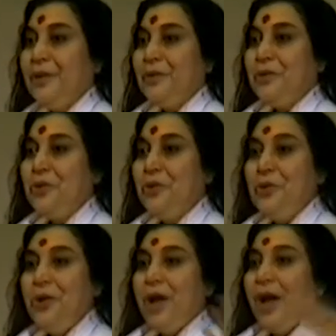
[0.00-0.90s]

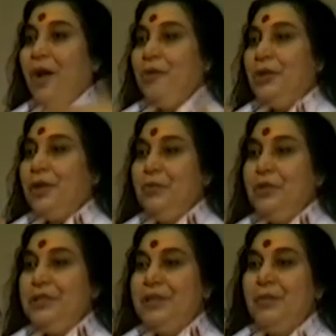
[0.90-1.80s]
So how the
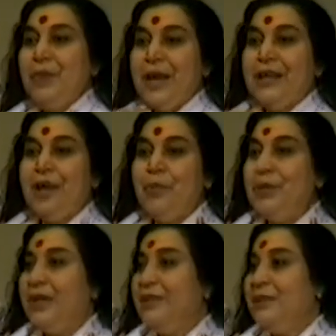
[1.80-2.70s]
communism and
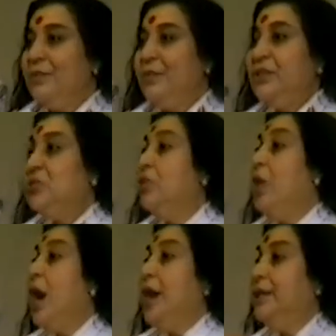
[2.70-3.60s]
capitalism, which is
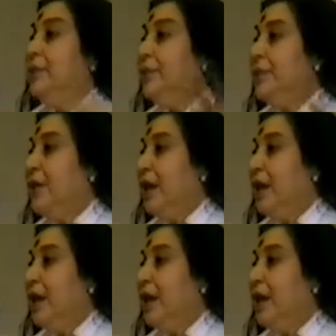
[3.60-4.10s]
so artificial